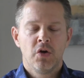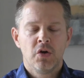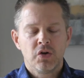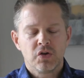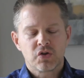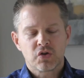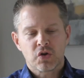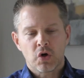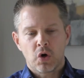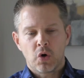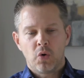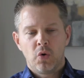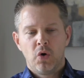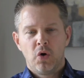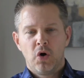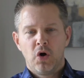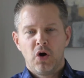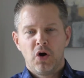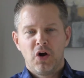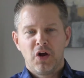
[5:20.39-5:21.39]

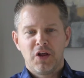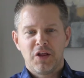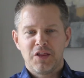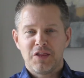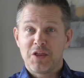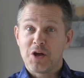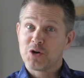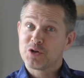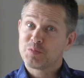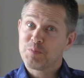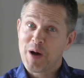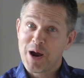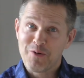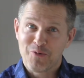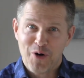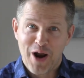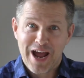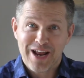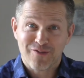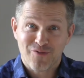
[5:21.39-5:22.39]
So there's my
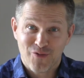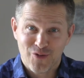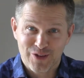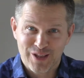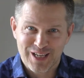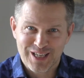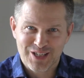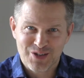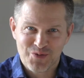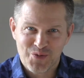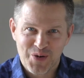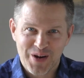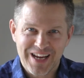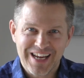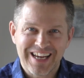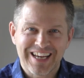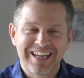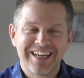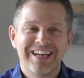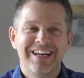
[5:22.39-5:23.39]
rant for this
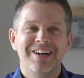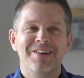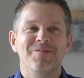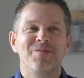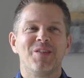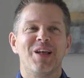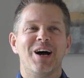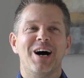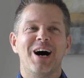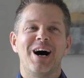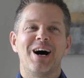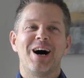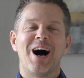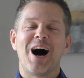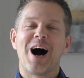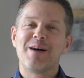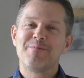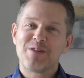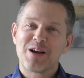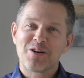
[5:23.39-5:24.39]
week.
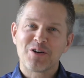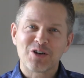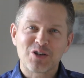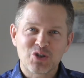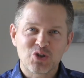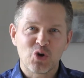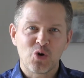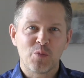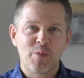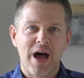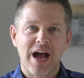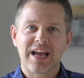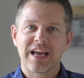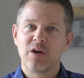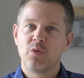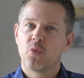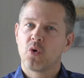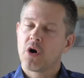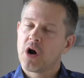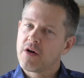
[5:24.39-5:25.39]
I'm Eric Solbach,
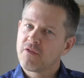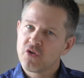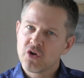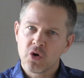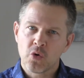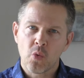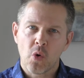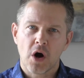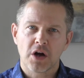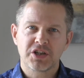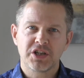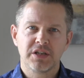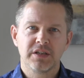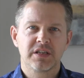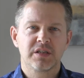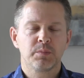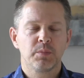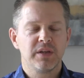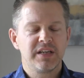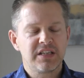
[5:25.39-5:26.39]
and wherever you're watching
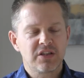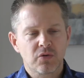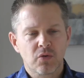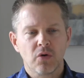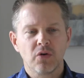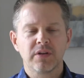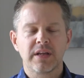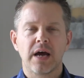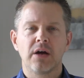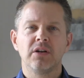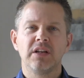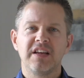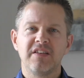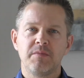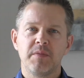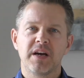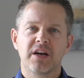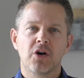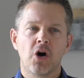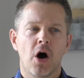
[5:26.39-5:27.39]
this, please scroll down, leave
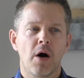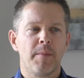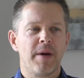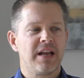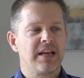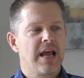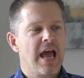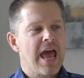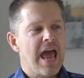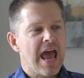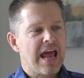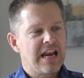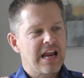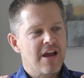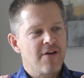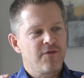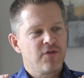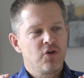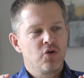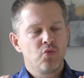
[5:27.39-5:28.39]
me a comment. And
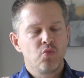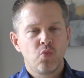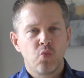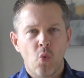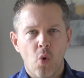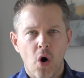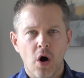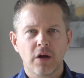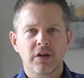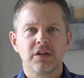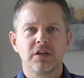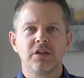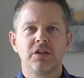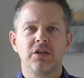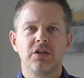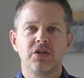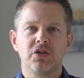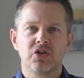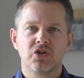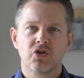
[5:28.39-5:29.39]
if you want
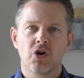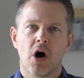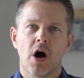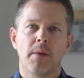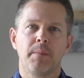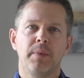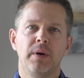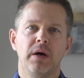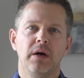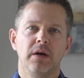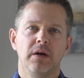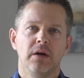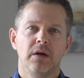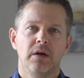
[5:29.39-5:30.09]
to stop